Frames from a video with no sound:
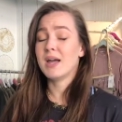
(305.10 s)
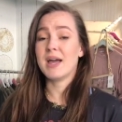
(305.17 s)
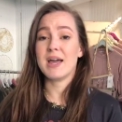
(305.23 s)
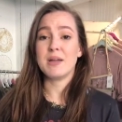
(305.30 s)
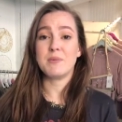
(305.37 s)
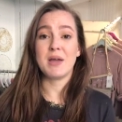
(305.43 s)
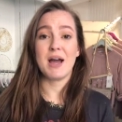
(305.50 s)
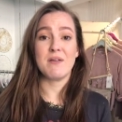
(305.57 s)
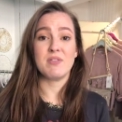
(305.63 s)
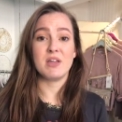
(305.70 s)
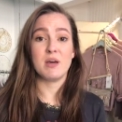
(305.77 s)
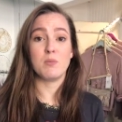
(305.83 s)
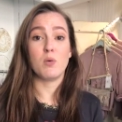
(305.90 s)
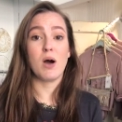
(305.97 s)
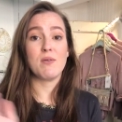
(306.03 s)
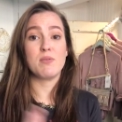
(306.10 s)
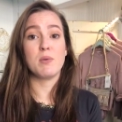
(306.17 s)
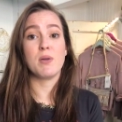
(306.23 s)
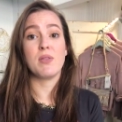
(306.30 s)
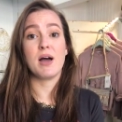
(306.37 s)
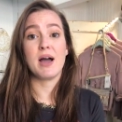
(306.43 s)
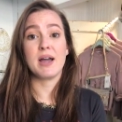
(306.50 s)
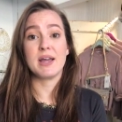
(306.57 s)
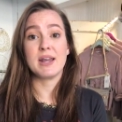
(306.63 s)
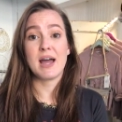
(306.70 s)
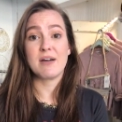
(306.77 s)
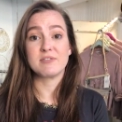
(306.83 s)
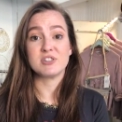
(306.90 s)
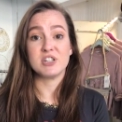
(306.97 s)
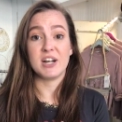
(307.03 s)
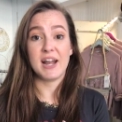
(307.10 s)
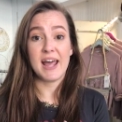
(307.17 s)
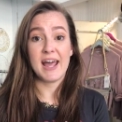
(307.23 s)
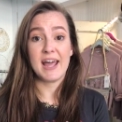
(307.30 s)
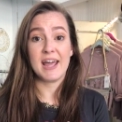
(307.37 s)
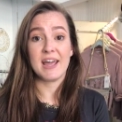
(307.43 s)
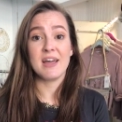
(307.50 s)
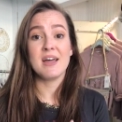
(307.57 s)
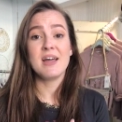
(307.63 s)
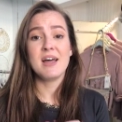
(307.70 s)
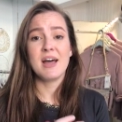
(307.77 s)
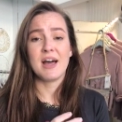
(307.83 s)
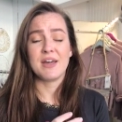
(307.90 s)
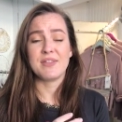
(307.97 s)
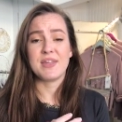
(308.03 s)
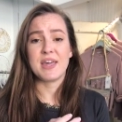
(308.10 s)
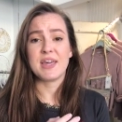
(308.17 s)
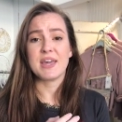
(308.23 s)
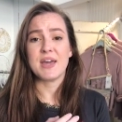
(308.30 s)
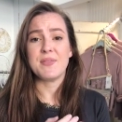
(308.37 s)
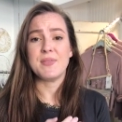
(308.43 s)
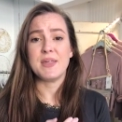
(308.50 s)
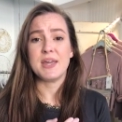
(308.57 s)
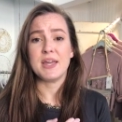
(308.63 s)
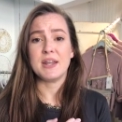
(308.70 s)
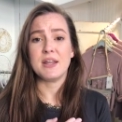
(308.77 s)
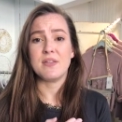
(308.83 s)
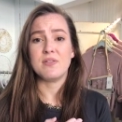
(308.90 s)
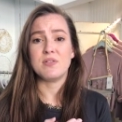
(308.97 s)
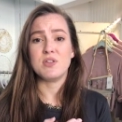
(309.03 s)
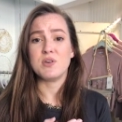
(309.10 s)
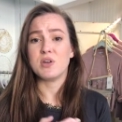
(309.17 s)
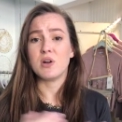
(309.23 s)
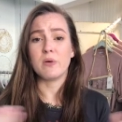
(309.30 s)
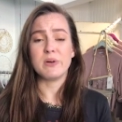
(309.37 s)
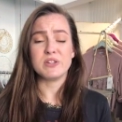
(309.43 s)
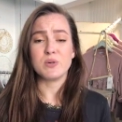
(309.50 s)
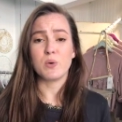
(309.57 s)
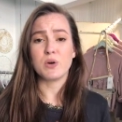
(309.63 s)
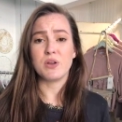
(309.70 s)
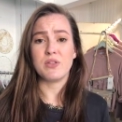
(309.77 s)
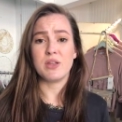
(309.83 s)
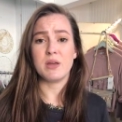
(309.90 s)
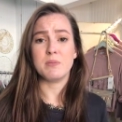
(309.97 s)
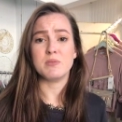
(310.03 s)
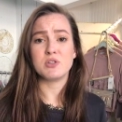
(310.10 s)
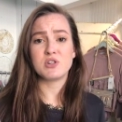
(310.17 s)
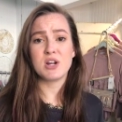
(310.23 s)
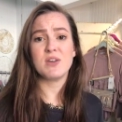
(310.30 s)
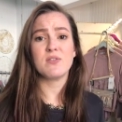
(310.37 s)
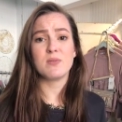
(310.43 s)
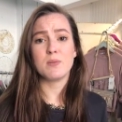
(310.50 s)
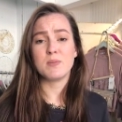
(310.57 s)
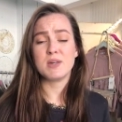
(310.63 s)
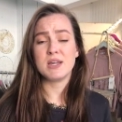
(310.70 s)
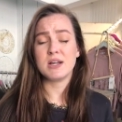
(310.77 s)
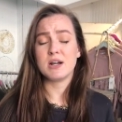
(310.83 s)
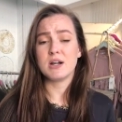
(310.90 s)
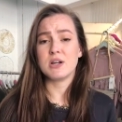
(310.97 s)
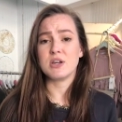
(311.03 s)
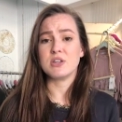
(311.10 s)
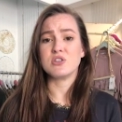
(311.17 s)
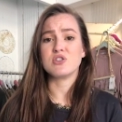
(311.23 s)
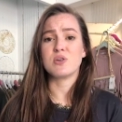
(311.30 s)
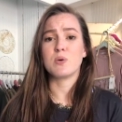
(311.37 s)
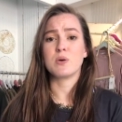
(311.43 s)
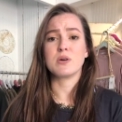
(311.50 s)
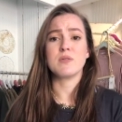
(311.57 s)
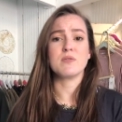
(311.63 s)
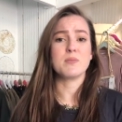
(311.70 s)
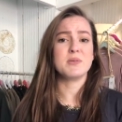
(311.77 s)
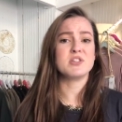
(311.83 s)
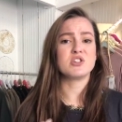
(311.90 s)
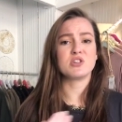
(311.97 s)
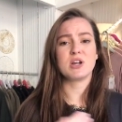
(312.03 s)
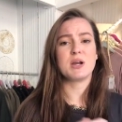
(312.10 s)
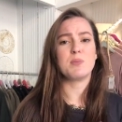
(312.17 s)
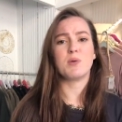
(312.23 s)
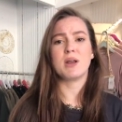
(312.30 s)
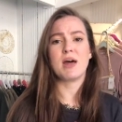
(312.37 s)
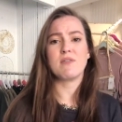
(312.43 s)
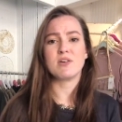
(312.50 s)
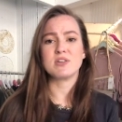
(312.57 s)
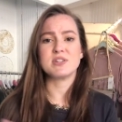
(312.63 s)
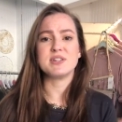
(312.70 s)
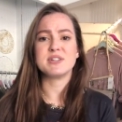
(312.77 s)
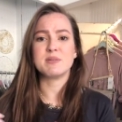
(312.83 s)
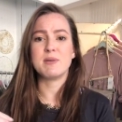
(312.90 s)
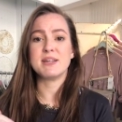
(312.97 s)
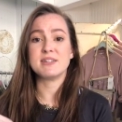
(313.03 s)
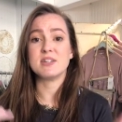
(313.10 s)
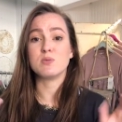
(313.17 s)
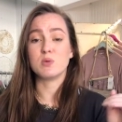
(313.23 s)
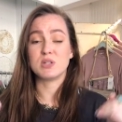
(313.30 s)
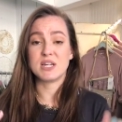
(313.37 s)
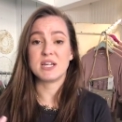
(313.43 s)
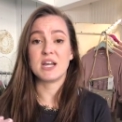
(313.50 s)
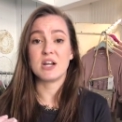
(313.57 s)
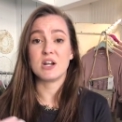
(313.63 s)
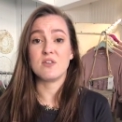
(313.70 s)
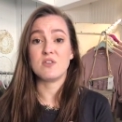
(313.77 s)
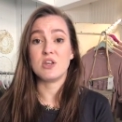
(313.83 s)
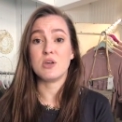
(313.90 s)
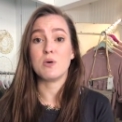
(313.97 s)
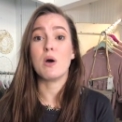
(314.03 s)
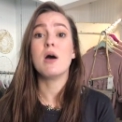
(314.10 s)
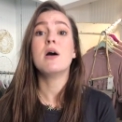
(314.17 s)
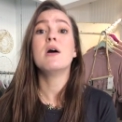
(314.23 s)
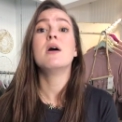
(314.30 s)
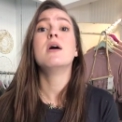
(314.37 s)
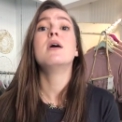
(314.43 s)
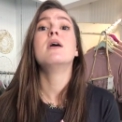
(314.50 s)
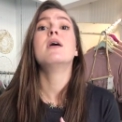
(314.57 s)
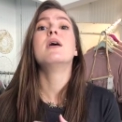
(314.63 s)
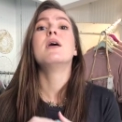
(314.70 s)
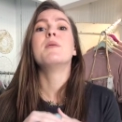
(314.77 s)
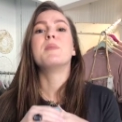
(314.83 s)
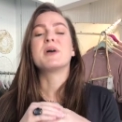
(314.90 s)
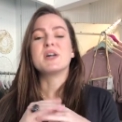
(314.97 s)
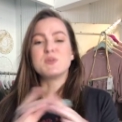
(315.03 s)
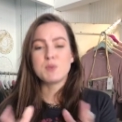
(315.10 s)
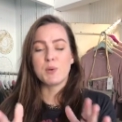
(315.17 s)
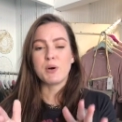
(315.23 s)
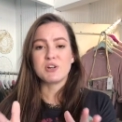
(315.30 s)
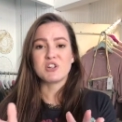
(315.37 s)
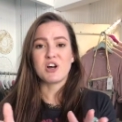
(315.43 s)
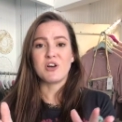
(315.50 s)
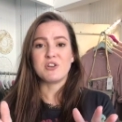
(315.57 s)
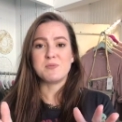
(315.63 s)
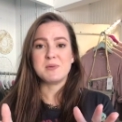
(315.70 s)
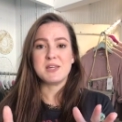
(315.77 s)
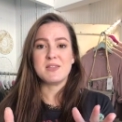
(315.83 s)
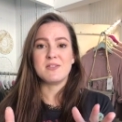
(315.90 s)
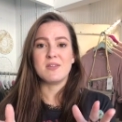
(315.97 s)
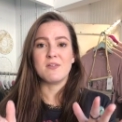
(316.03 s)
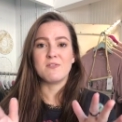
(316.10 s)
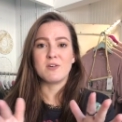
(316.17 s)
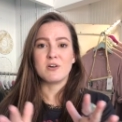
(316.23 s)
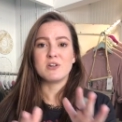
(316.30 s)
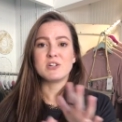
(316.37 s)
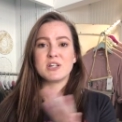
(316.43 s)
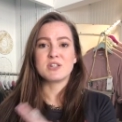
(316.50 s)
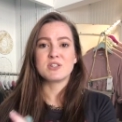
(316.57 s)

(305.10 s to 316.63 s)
and we have them we'll have them online after today I think and then you can always order them straight from here you can order them from Instagram whatever send us a message we'll take care of you because we want y'all to be the first